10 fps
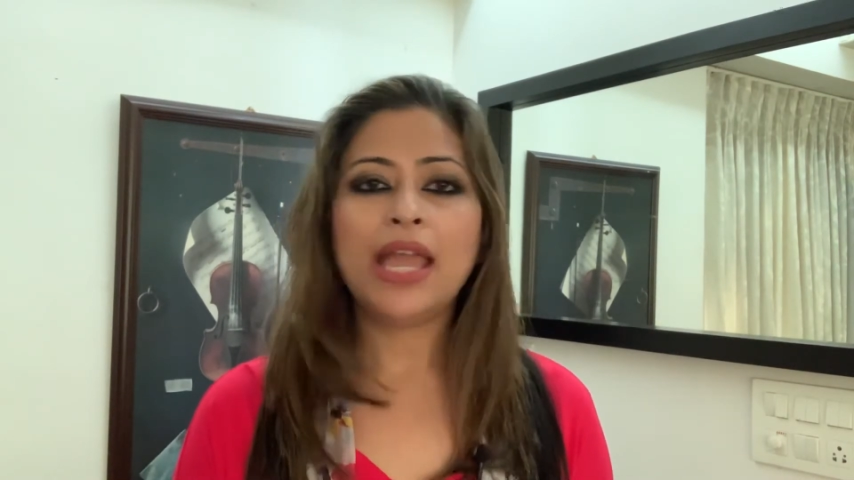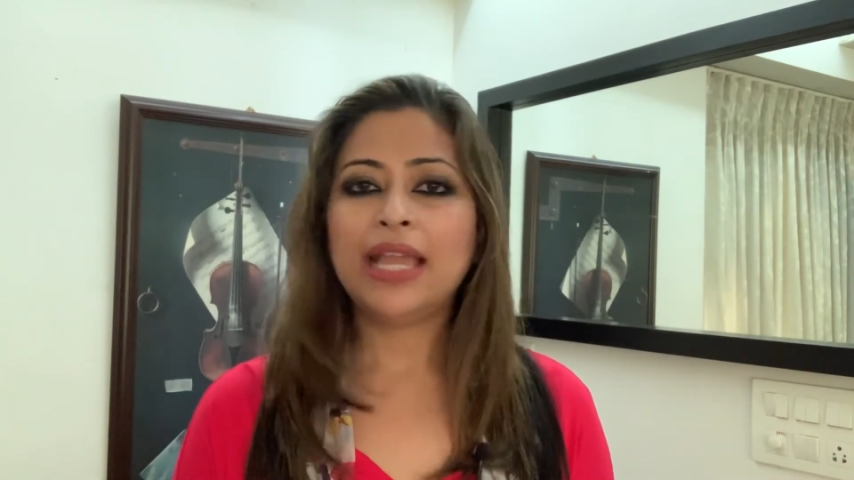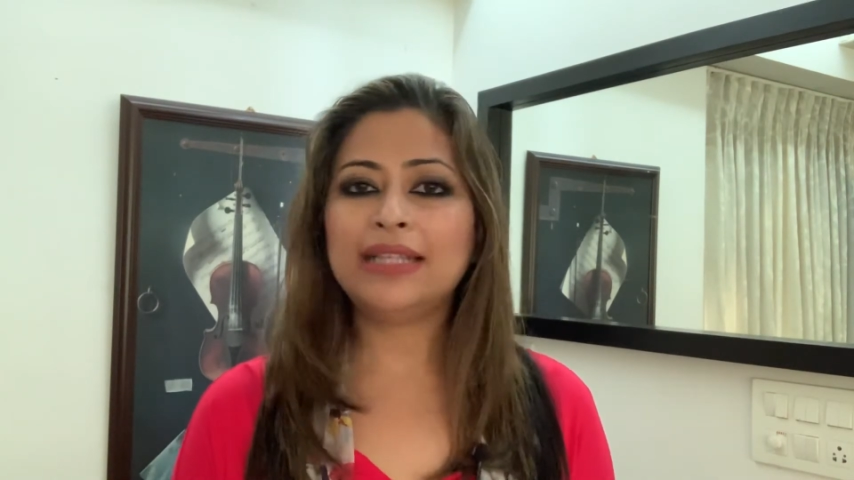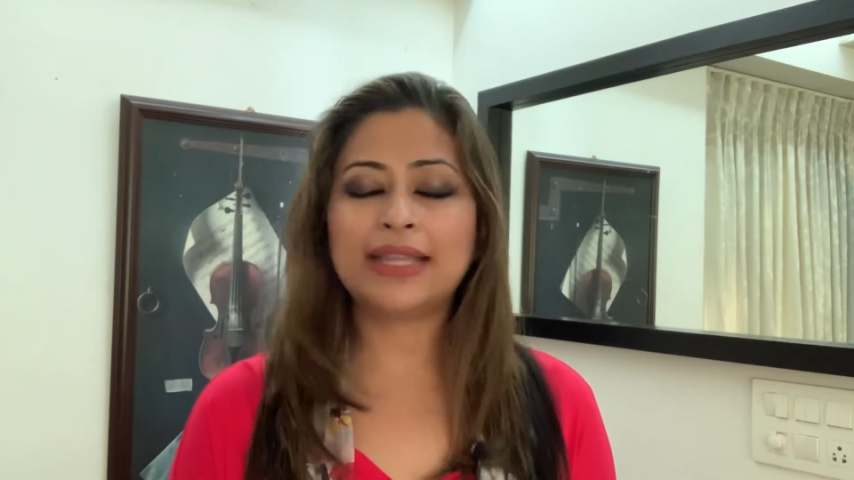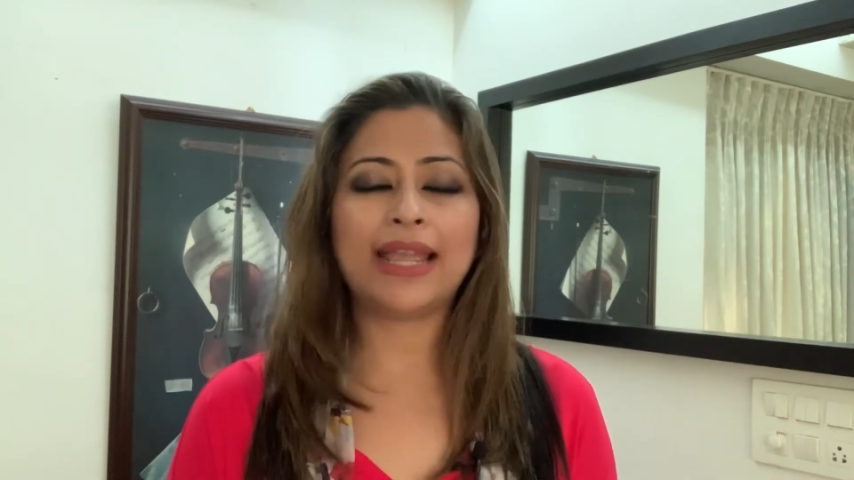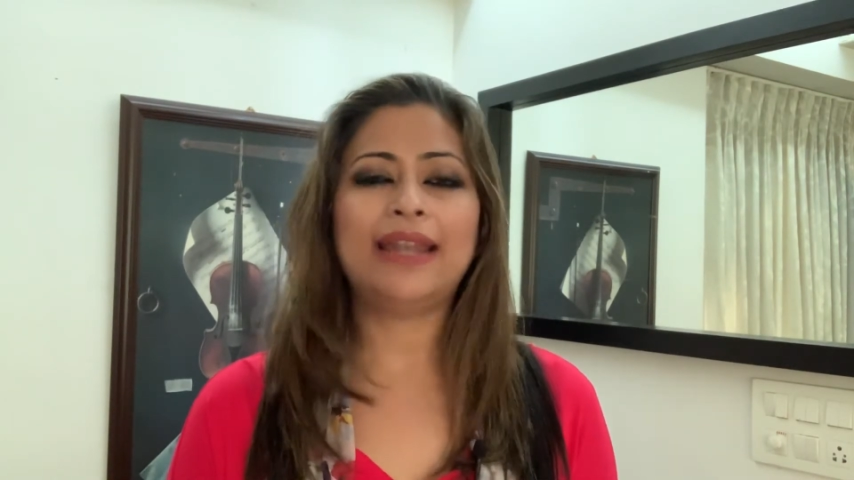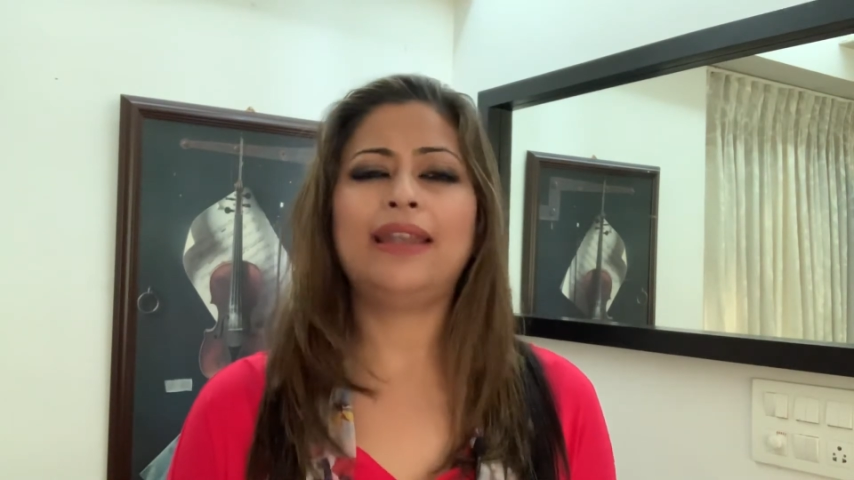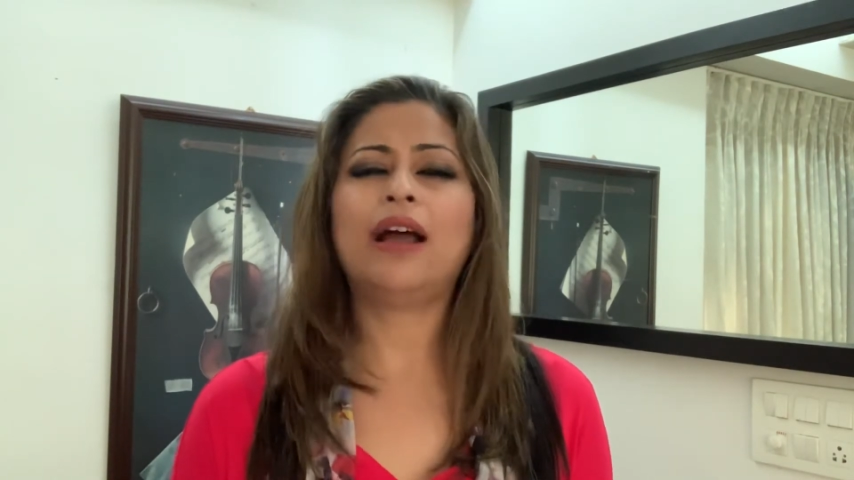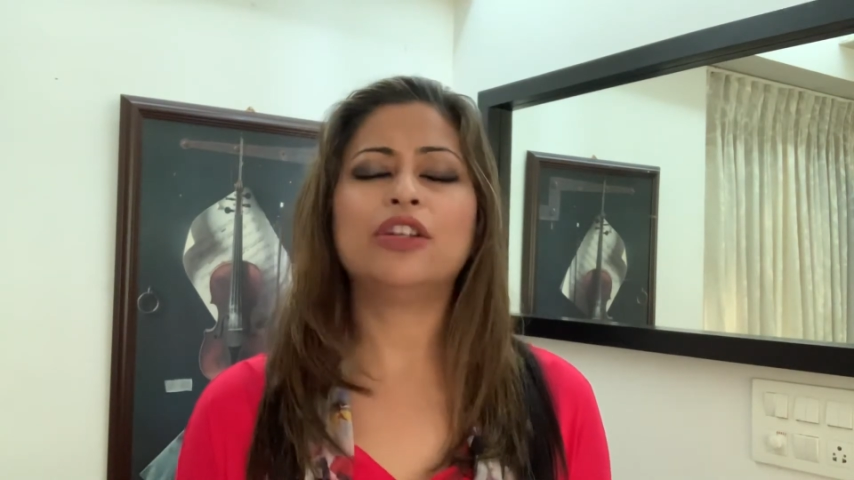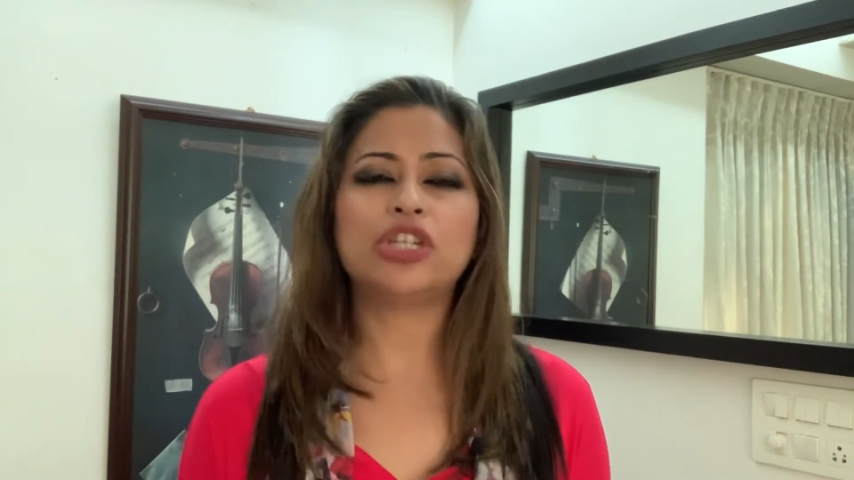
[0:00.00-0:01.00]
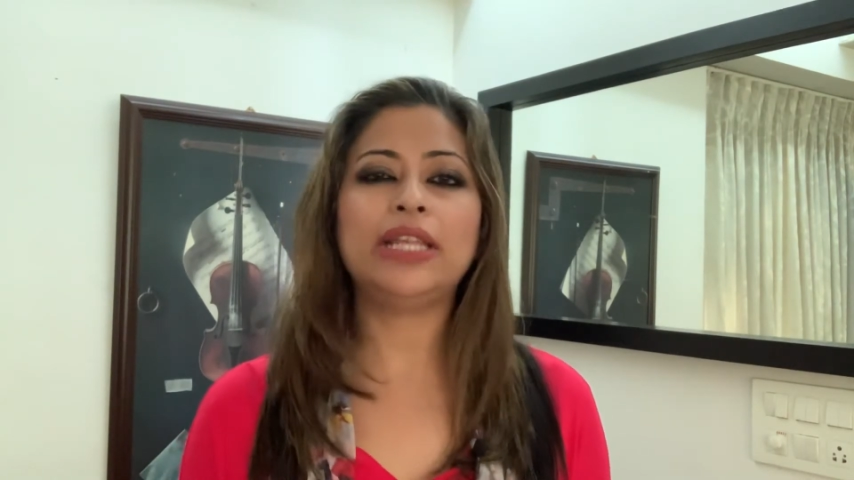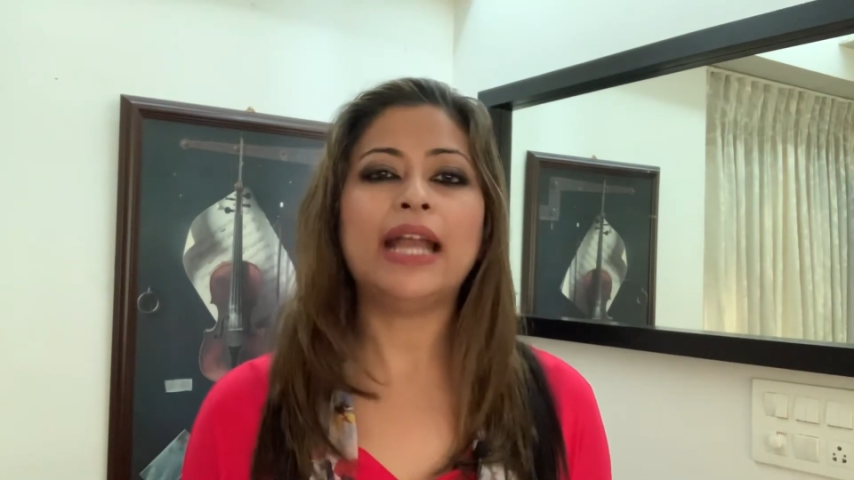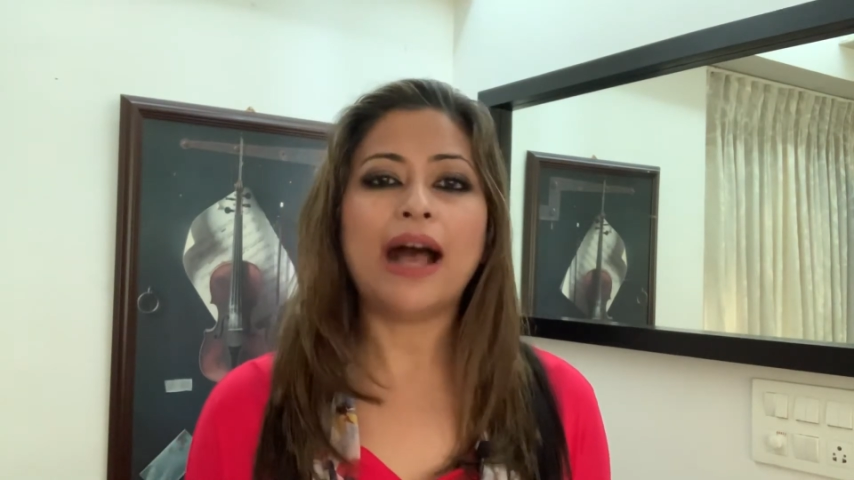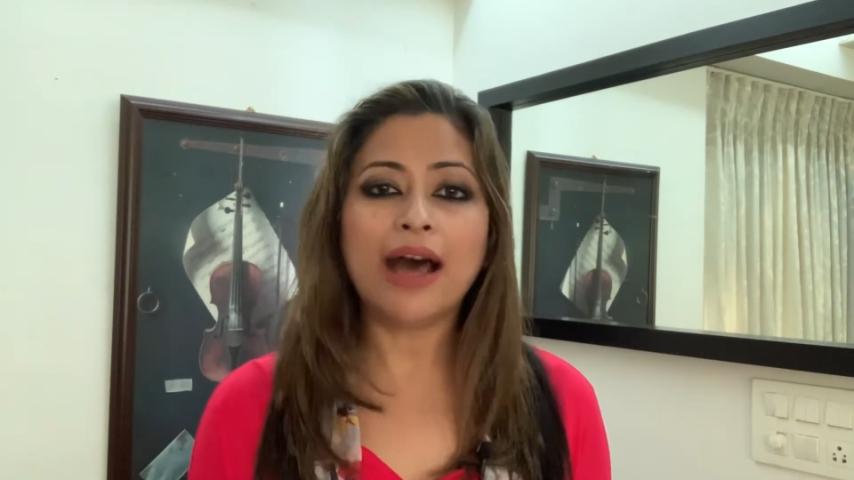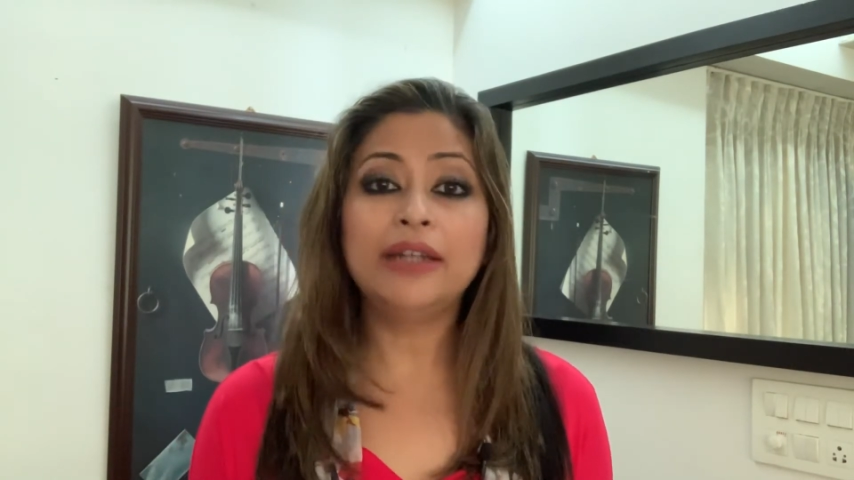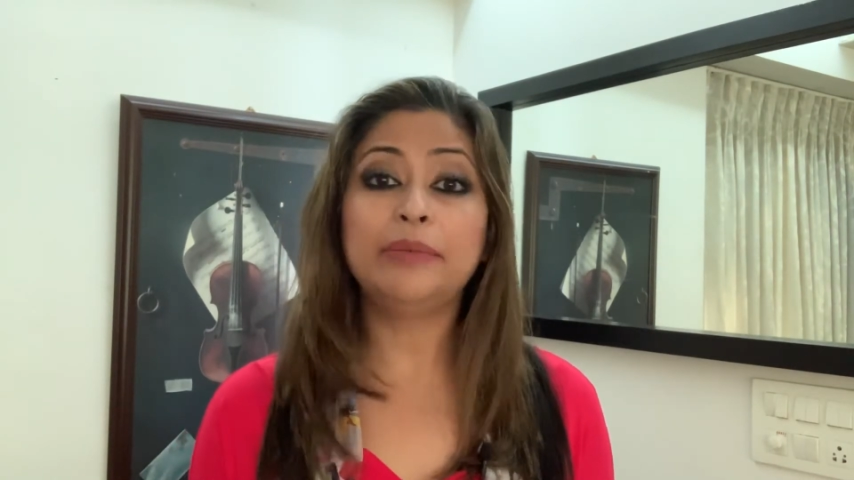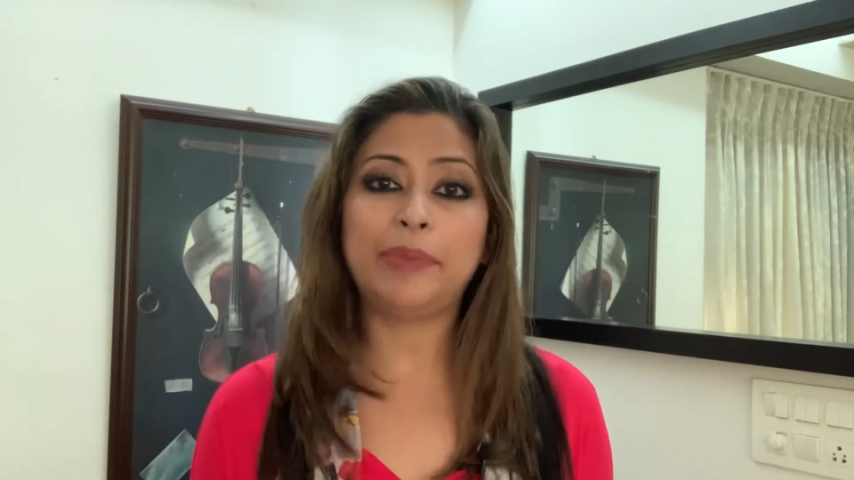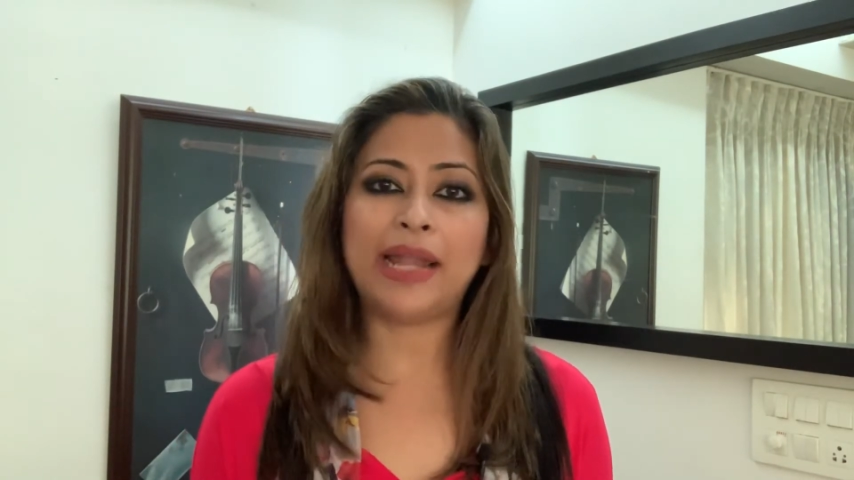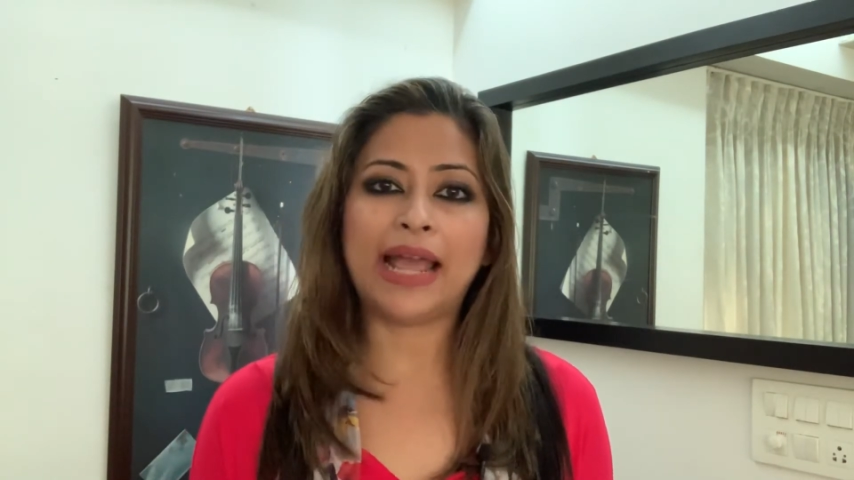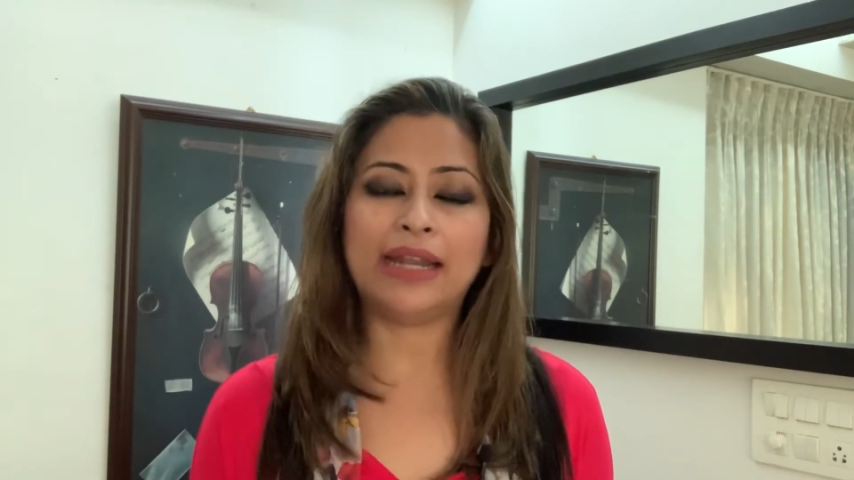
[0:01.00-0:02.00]
is again largely
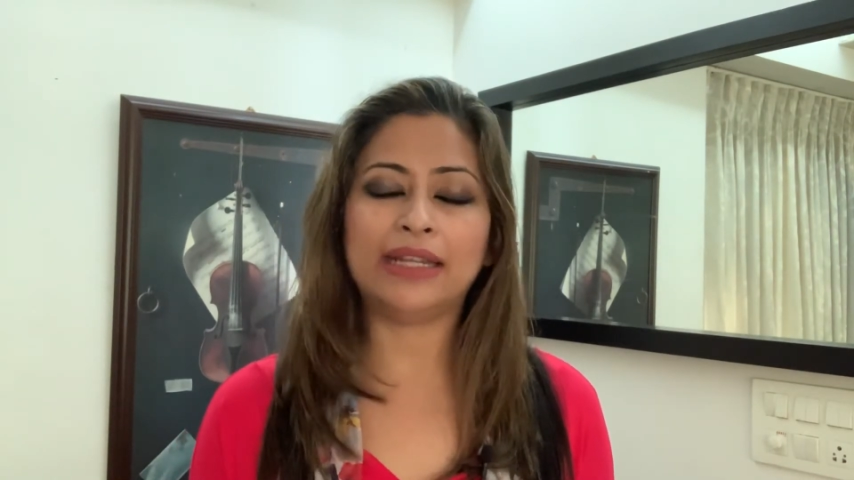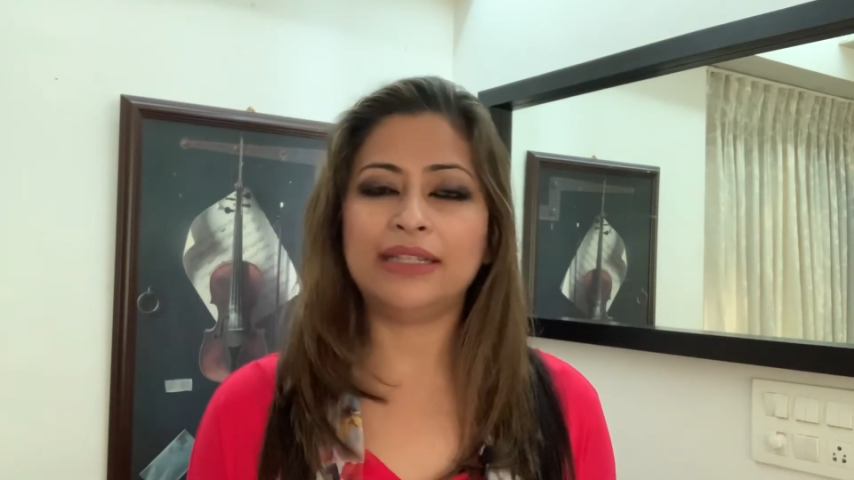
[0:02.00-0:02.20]
unplanned,